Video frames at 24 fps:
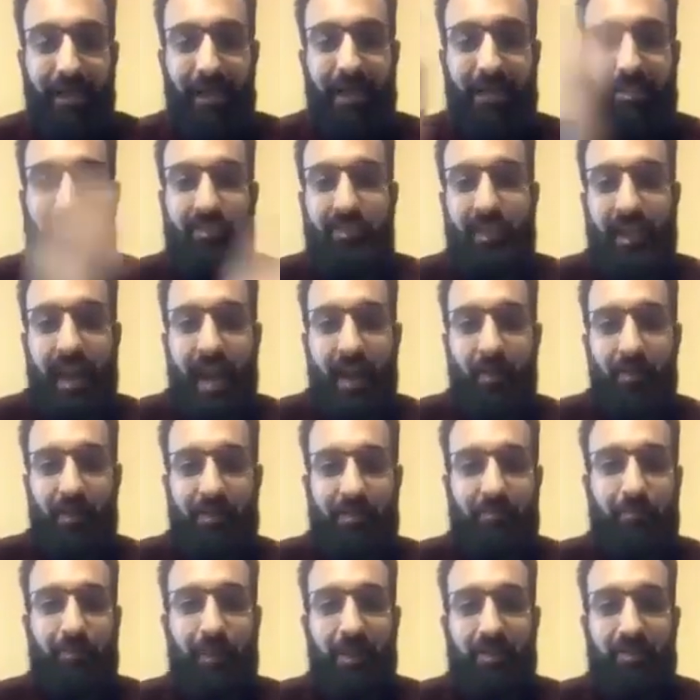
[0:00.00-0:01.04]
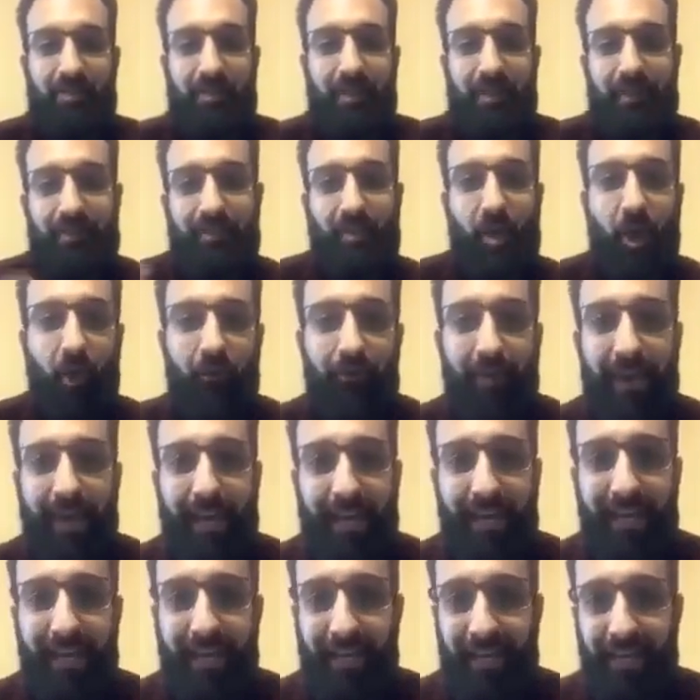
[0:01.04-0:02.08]
Yesterday was President
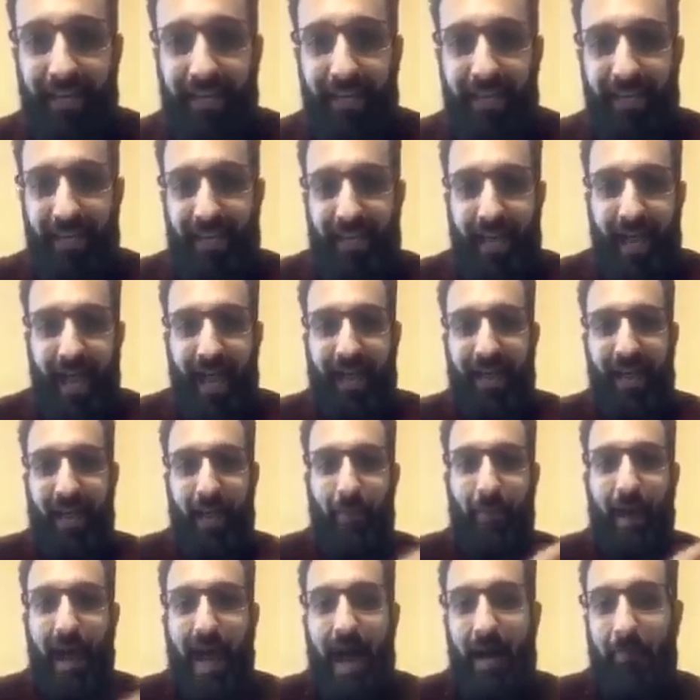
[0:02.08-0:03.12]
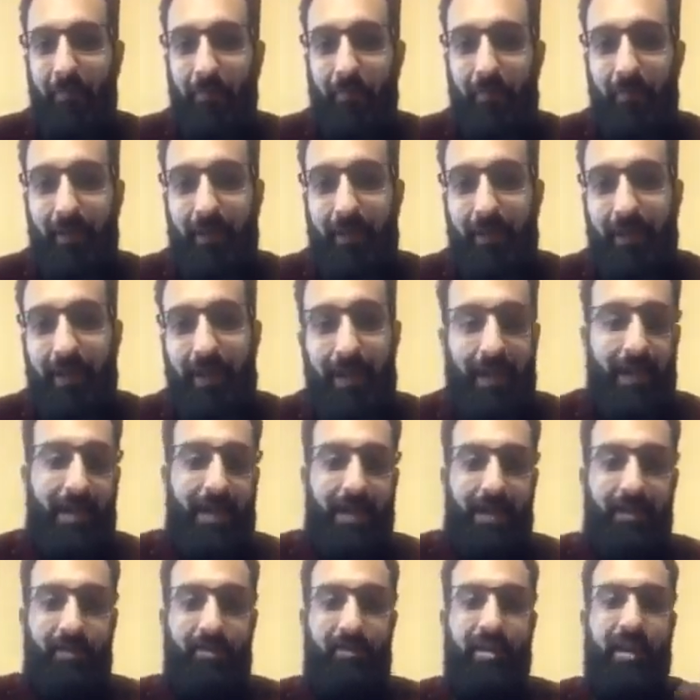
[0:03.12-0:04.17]
Kovic and Imam.
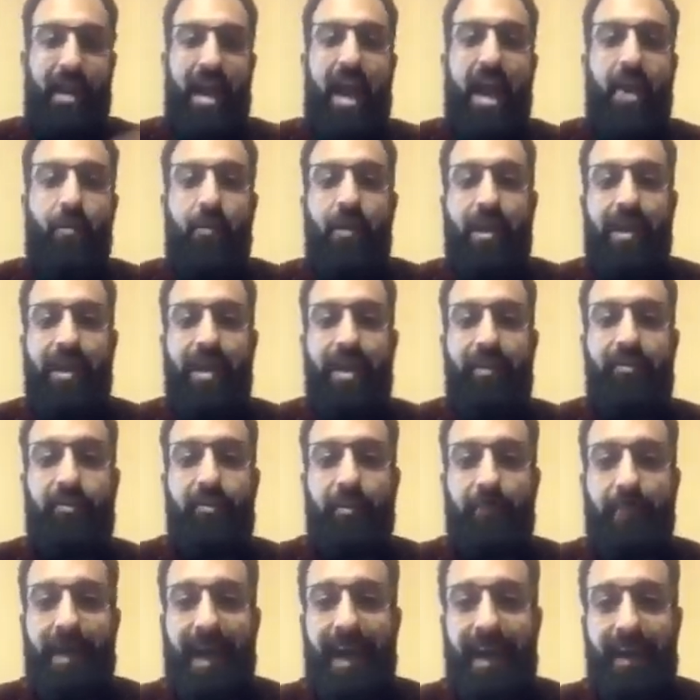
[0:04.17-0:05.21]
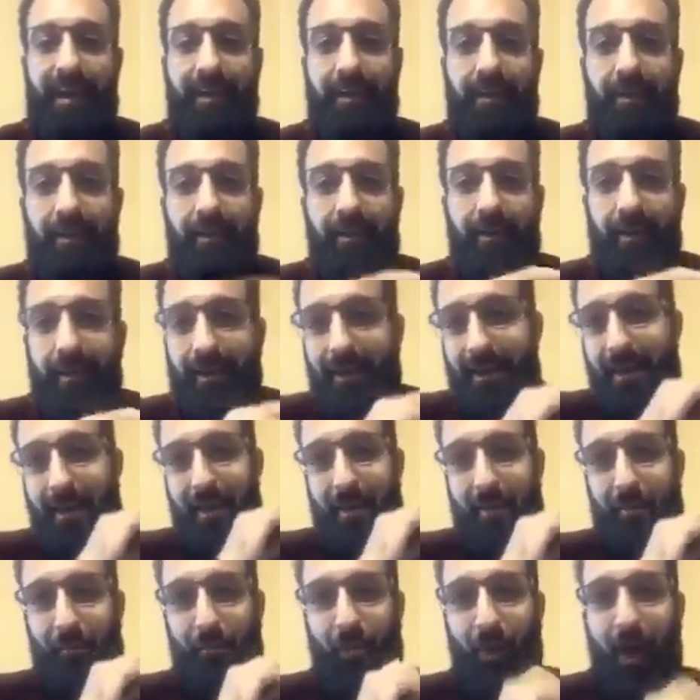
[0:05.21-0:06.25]
Today we need to make
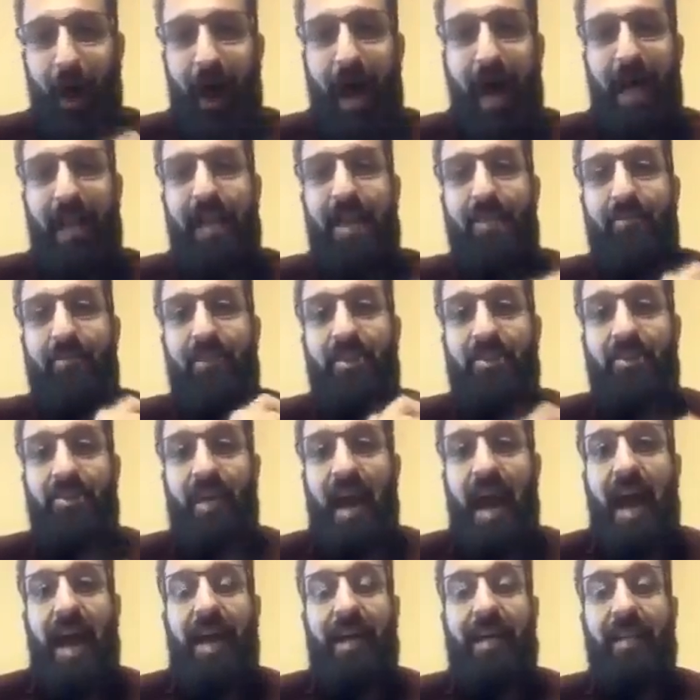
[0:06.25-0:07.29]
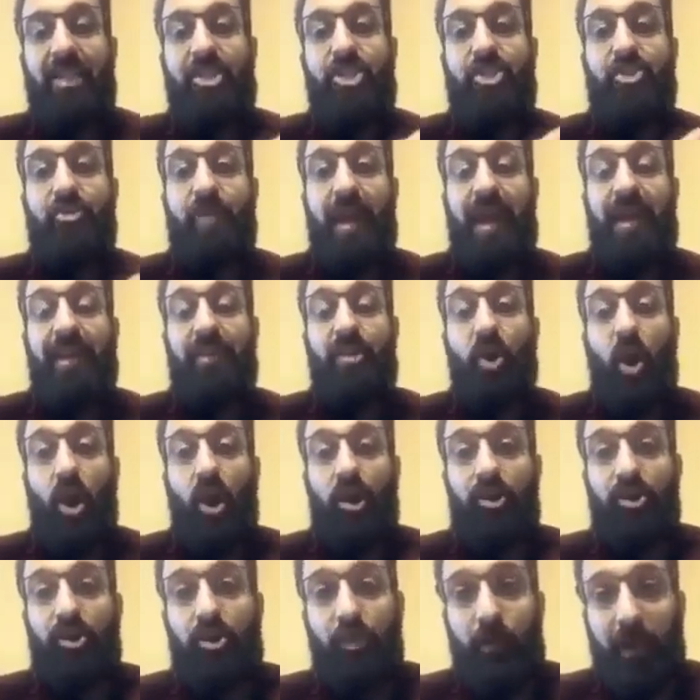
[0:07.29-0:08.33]
Buhari resign trend
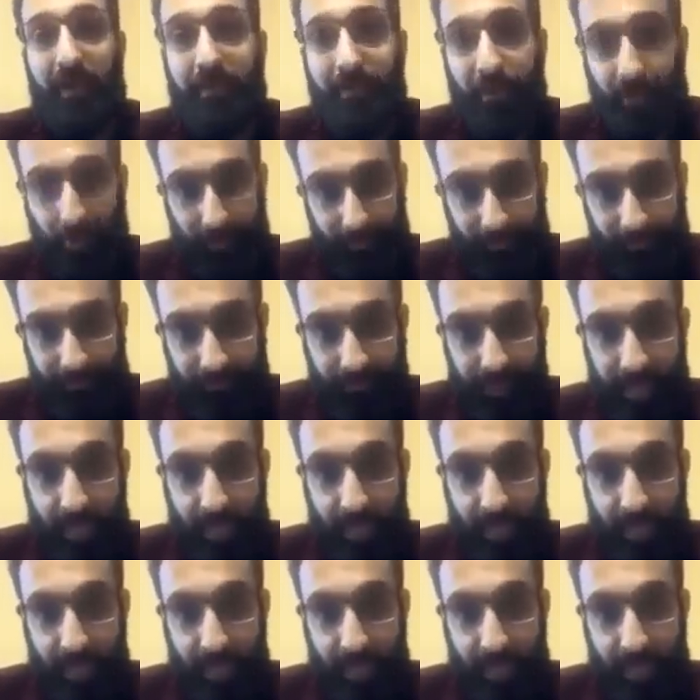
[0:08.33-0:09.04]
on Twitter.